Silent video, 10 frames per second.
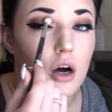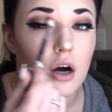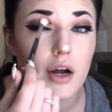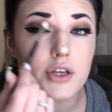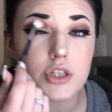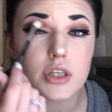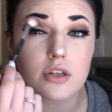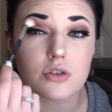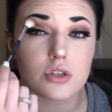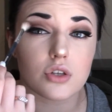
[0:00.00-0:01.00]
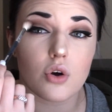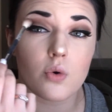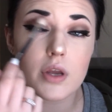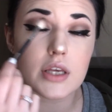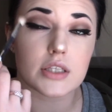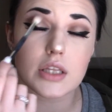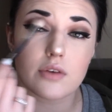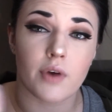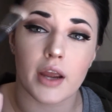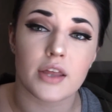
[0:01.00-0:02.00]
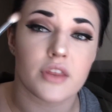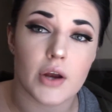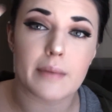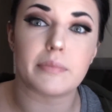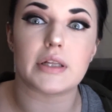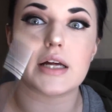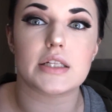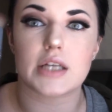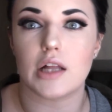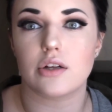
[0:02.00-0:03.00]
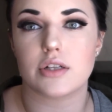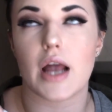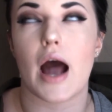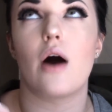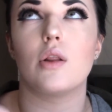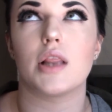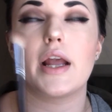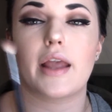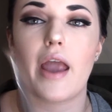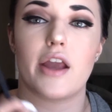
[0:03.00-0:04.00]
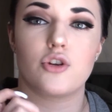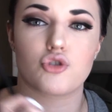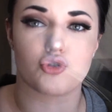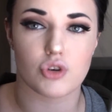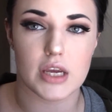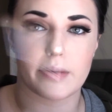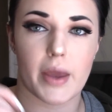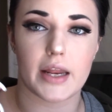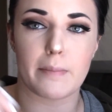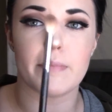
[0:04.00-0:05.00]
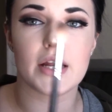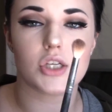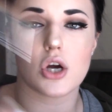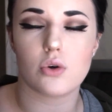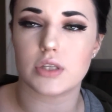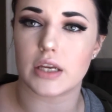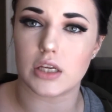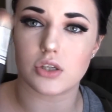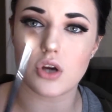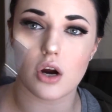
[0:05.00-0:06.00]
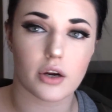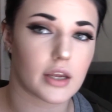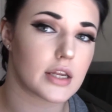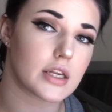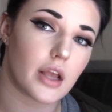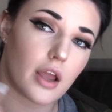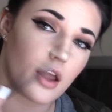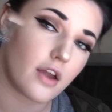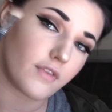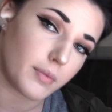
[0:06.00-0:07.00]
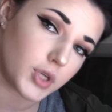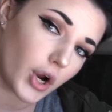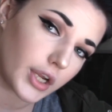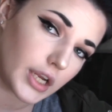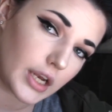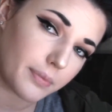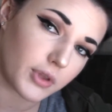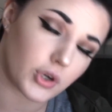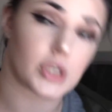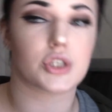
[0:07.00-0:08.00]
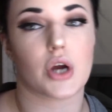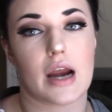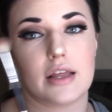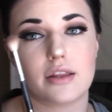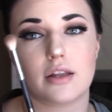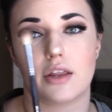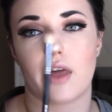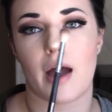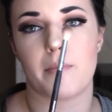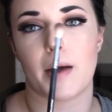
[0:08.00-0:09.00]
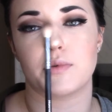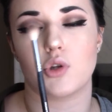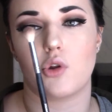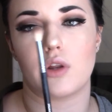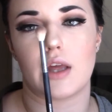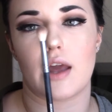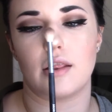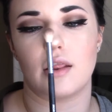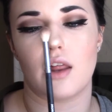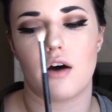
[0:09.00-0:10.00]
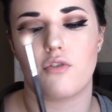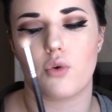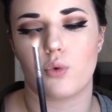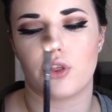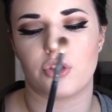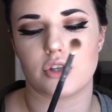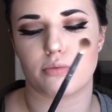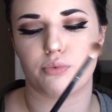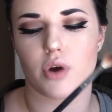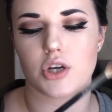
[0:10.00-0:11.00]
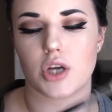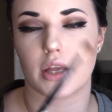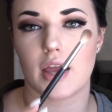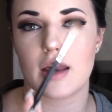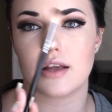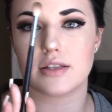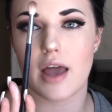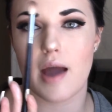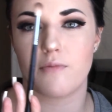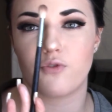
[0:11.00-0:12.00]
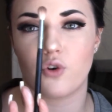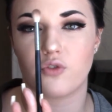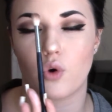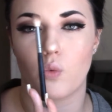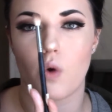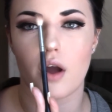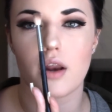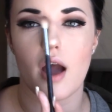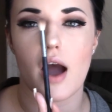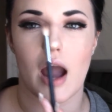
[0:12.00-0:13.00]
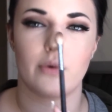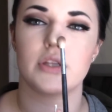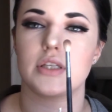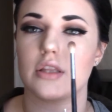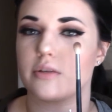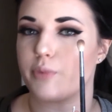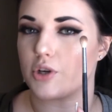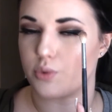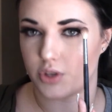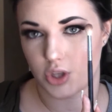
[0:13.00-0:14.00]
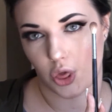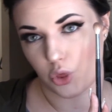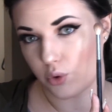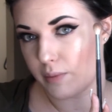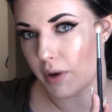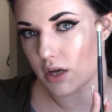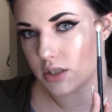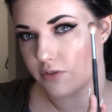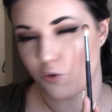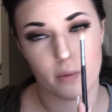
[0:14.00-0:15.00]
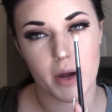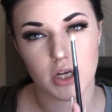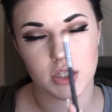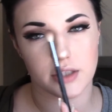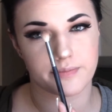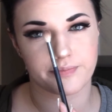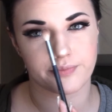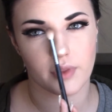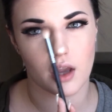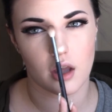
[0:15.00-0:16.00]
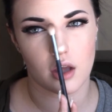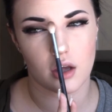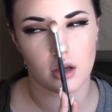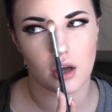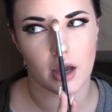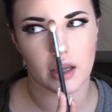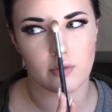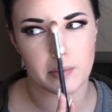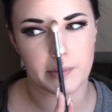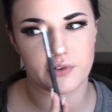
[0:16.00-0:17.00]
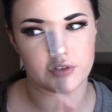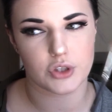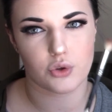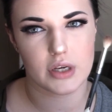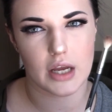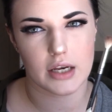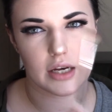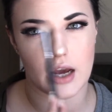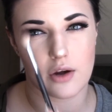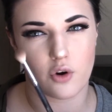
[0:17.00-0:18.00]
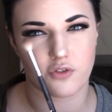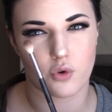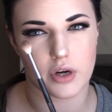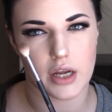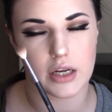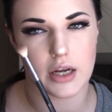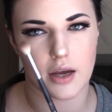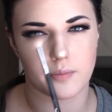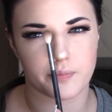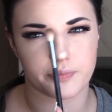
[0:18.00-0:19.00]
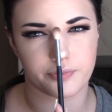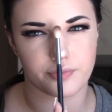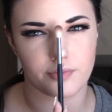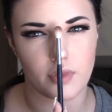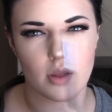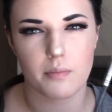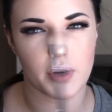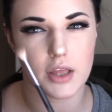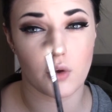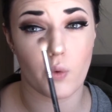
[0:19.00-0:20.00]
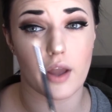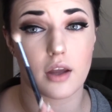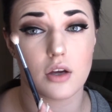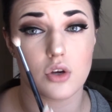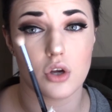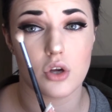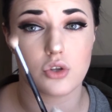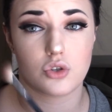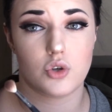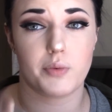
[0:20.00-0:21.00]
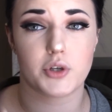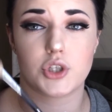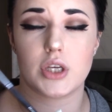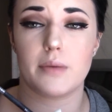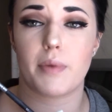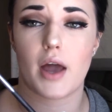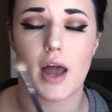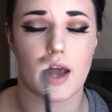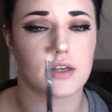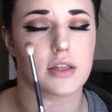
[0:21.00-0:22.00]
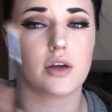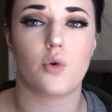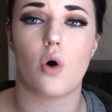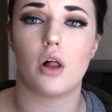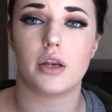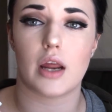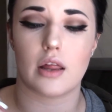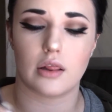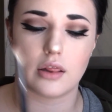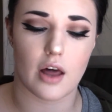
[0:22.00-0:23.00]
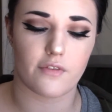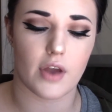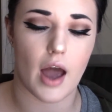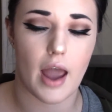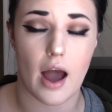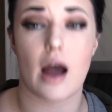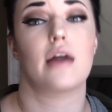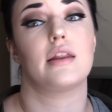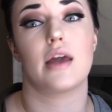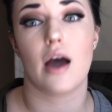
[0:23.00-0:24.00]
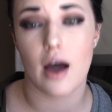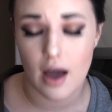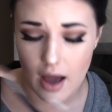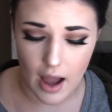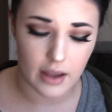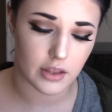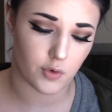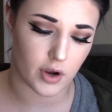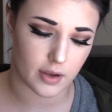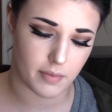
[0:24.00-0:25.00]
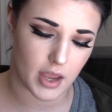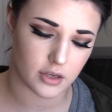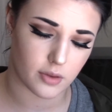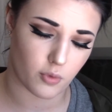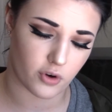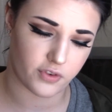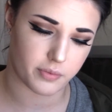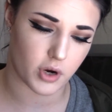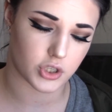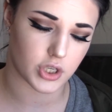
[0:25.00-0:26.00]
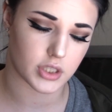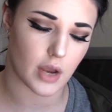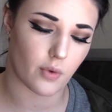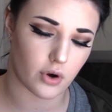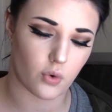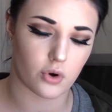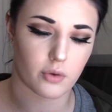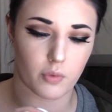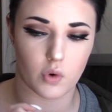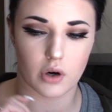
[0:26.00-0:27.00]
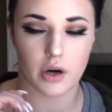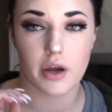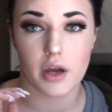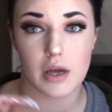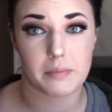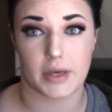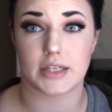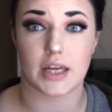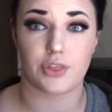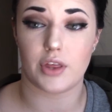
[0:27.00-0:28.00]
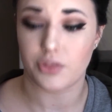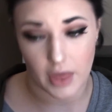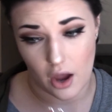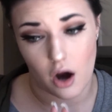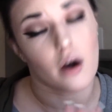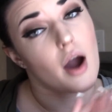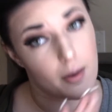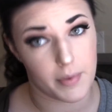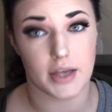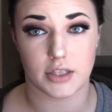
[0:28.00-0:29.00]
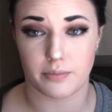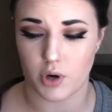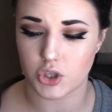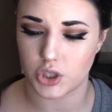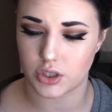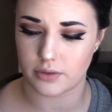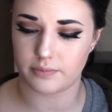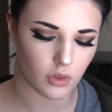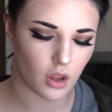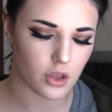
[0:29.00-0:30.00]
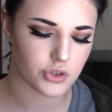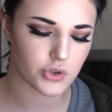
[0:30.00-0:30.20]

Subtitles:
it just gets so easily right in there and blends colors out like a dream. Any midtones, any darken, if I'm darkening up the crease or anything like that, I'm absolutely in love with this brush. Again, it's the M441. I want to say this brush was $3, $4. I can't remember if it's $3.99 or $4.99. But either way, super cheap, excellent quality, love it. I highly, highly recommend the Morphe brushes. I want to order more because I think they are amazing brushes. So